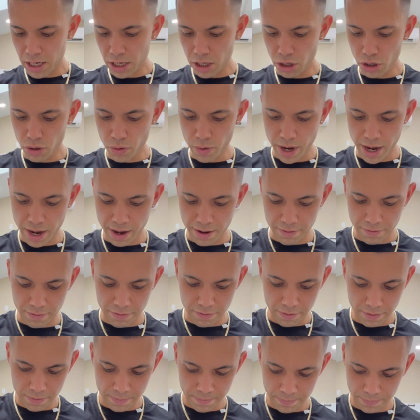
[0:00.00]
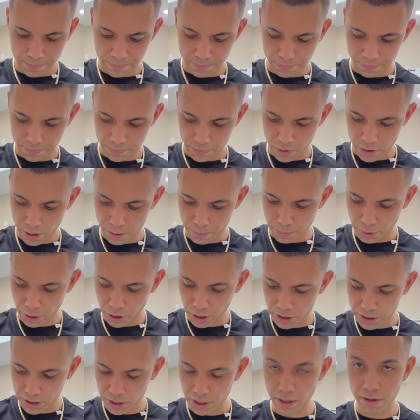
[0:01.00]
You have the
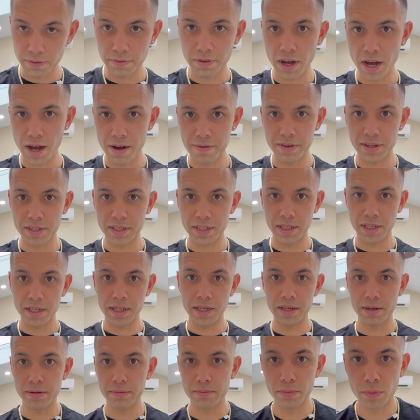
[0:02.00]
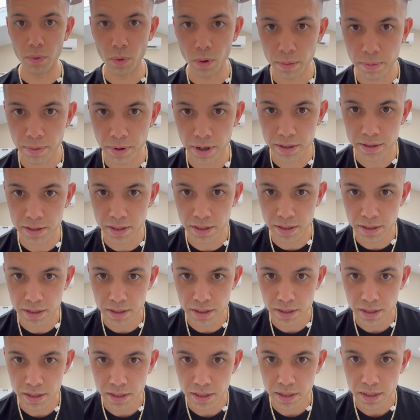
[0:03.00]
perks of, obviously, more presence,
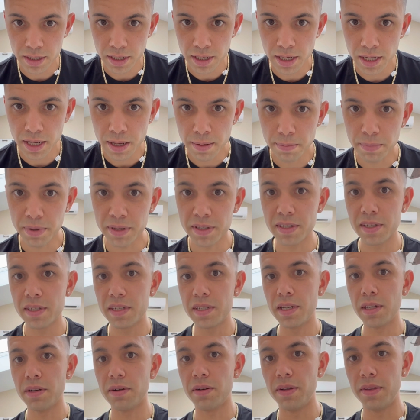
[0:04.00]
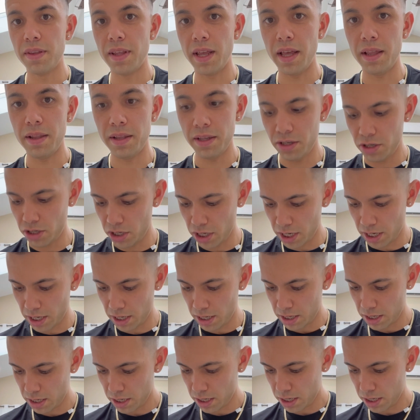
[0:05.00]
but still a daily chain.